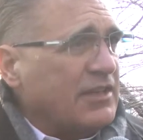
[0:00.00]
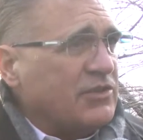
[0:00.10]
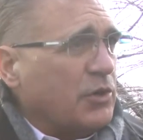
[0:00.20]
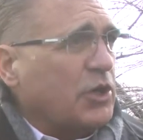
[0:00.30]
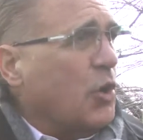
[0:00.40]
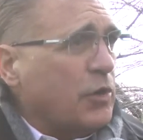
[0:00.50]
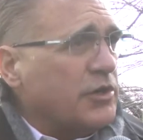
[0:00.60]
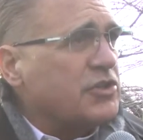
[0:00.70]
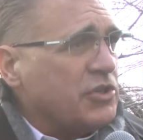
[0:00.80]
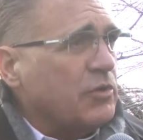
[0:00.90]
sort of
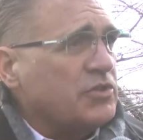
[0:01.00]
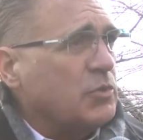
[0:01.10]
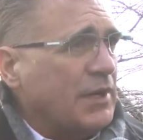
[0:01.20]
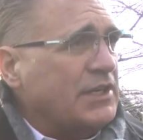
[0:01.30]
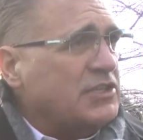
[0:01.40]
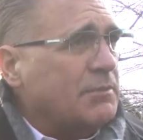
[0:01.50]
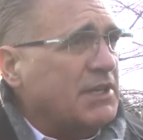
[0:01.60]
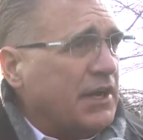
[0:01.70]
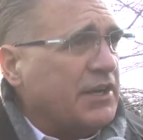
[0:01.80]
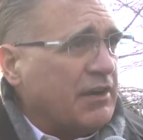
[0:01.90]
cornerstones to what needs to be
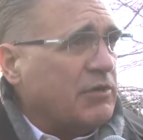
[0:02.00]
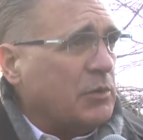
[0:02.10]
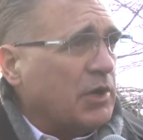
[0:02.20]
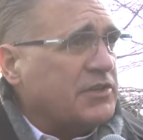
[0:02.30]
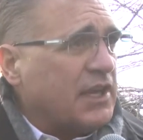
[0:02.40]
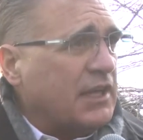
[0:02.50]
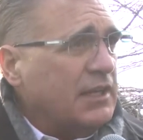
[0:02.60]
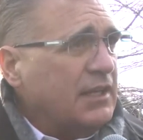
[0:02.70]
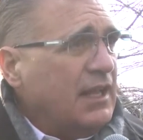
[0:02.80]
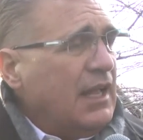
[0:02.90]
done in every work site.
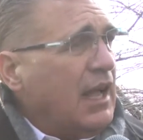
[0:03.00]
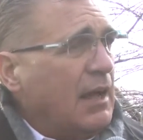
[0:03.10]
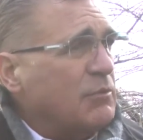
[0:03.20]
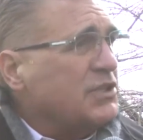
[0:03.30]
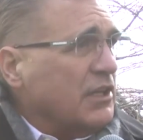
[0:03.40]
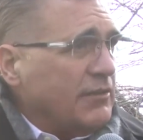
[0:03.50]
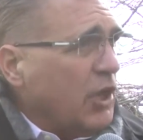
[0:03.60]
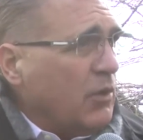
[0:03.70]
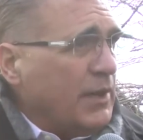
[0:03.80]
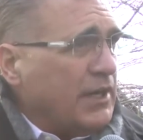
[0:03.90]
We still have a
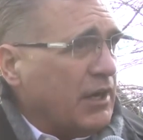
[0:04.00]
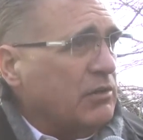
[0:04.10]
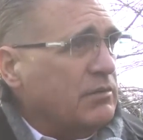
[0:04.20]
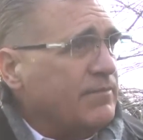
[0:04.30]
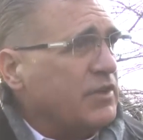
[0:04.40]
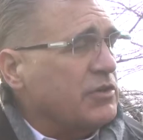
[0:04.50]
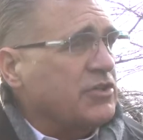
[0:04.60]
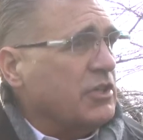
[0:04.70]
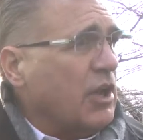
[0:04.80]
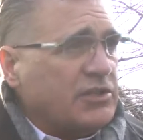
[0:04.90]
long way to go.
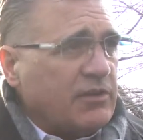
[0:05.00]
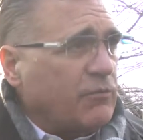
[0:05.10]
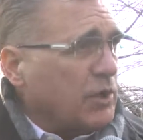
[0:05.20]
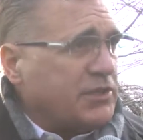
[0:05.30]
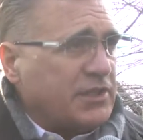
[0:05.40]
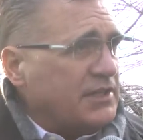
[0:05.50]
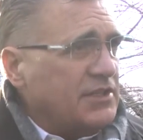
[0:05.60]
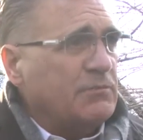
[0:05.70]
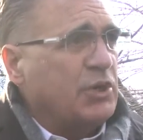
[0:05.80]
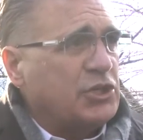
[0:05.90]
There's lots of work
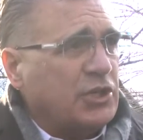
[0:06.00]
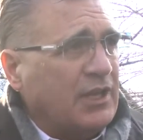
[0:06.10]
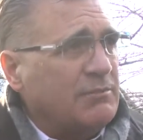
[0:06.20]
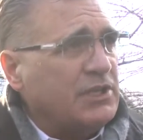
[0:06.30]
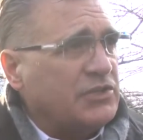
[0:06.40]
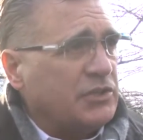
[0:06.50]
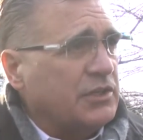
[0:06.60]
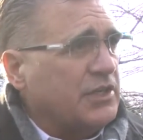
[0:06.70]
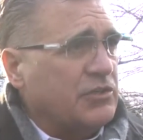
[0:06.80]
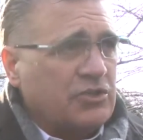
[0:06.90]
sites in British Columbia,
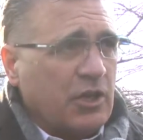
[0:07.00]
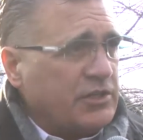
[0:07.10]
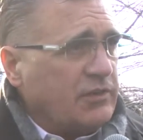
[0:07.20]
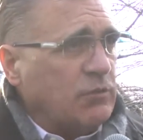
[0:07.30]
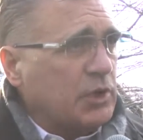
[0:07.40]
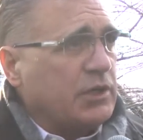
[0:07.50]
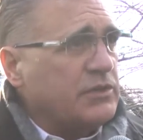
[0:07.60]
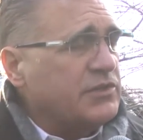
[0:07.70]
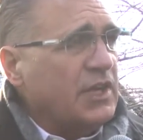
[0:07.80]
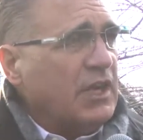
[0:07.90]
certainly. There's lots of
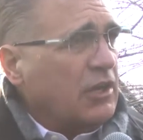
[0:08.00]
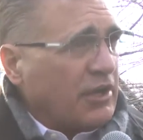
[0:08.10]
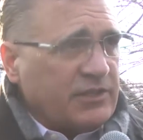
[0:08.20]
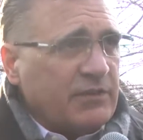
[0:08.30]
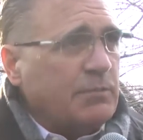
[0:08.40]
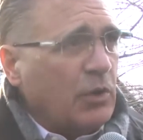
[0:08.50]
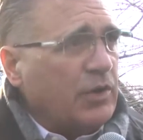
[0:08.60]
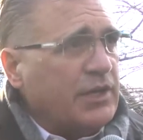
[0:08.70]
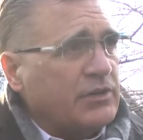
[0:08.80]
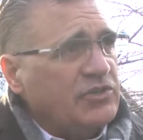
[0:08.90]
workers, lots of
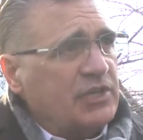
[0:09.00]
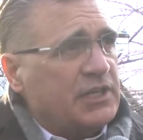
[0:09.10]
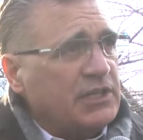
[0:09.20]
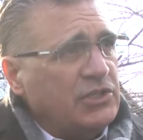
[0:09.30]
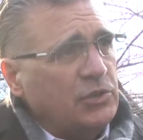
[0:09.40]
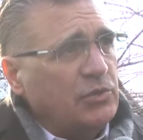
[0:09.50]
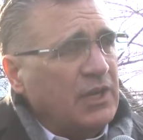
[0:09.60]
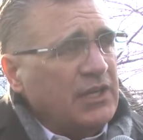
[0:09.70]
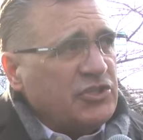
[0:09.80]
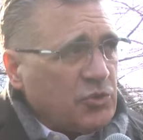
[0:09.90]
employers that need to
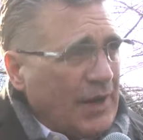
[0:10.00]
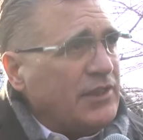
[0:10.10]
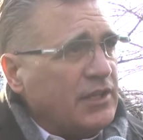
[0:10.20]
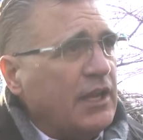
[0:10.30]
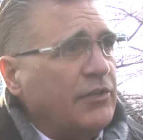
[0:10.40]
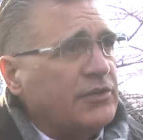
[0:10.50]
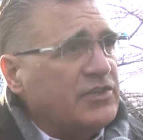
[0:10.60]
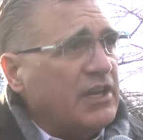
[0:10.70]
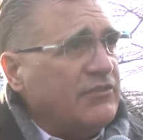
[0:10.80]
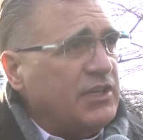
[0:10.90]
strengthen health and
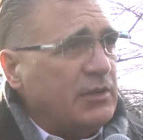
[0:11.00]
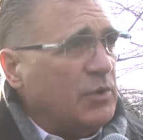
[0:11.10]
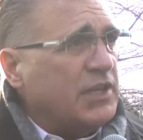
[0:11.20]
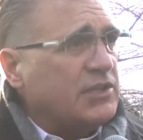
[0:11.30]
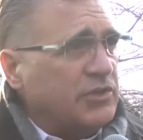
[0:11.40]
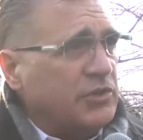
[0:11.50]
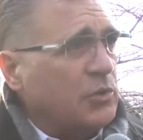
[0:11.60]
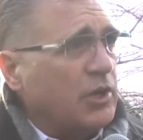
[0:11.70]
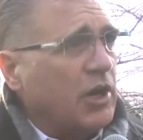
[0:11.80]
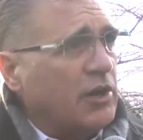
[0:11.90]
safety, and we continue to
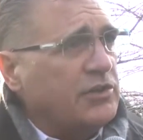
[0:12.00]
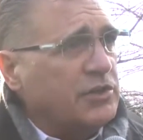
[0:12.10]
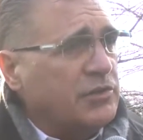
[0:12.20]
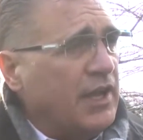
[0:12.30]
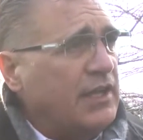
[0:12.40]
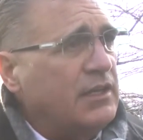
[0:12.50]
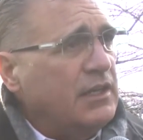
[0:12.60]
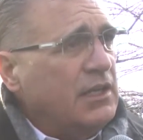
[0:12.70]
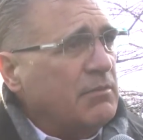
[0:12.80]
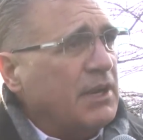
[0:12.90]
work hard to do that.
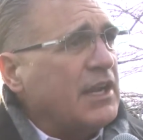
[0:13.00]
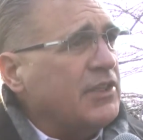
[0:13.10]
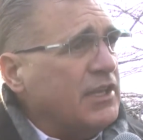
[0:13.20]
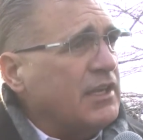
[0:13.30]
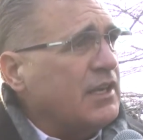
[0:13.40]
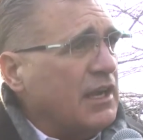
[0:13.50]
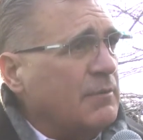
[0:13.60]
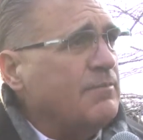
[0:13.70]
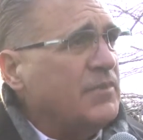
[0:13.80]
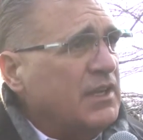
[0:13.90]
But I think
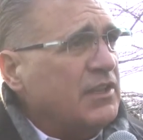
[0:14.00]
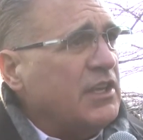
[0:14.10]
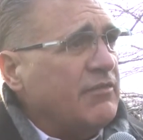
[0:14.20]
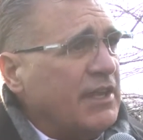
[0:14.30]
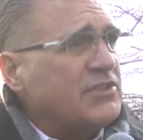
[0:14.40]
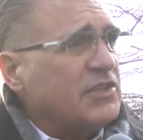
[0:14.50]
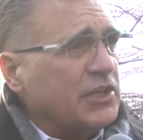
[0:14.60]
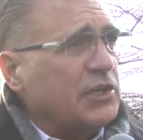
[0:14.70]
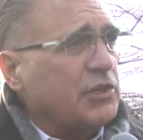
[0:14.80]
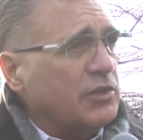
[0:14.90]
the events that
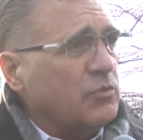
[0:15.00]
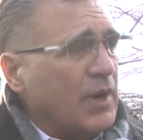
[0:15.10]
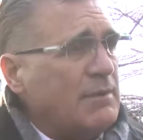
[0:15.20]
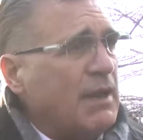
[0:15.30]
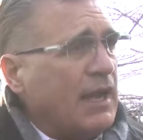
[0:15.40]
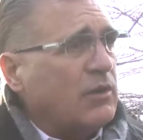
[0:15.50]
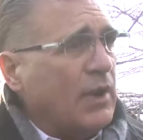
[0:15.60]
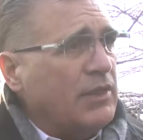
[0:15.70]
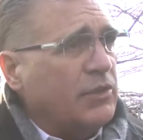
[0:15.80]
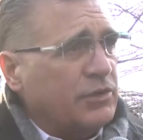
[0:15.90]
occurred way back
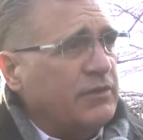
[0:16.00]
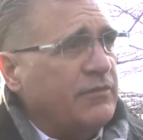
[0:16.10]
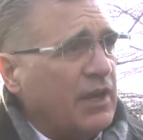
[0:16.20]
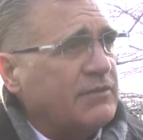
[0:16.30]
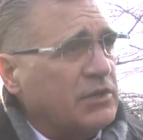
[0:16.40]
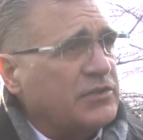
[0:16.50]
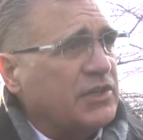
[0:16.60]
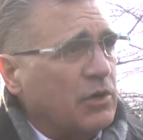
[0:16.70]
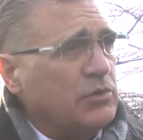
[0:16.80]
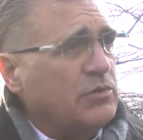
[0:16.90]
when, 35 years
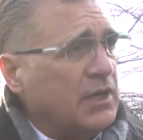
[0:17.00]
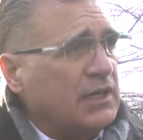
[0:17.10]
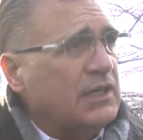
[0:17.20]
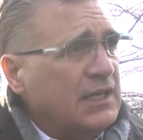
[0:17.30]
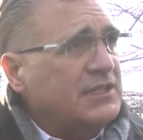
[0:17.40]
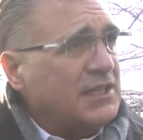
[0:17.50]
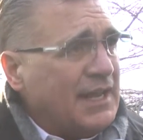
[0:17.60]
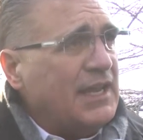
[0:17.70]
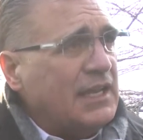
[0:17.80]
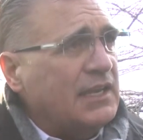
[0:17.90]
ago
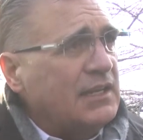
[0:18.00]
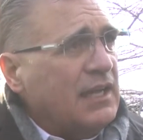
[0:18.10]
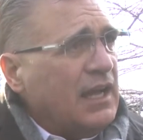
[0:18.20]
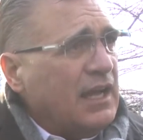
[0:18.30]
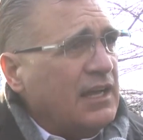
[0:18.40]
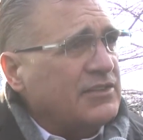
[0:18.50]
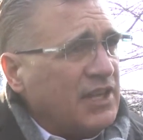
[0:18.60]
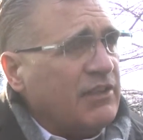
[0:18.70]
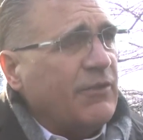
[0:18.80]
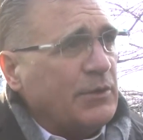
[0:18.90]
today,
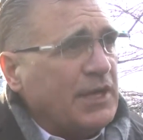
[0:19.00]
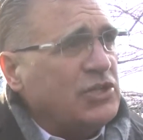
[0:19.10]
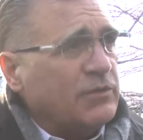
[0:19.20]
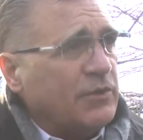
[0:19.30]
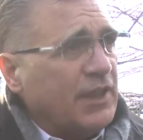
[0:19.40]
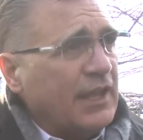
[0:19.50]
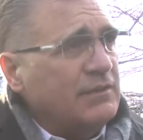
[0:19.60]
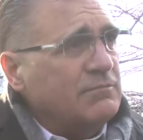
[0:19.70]
set the foundation for that.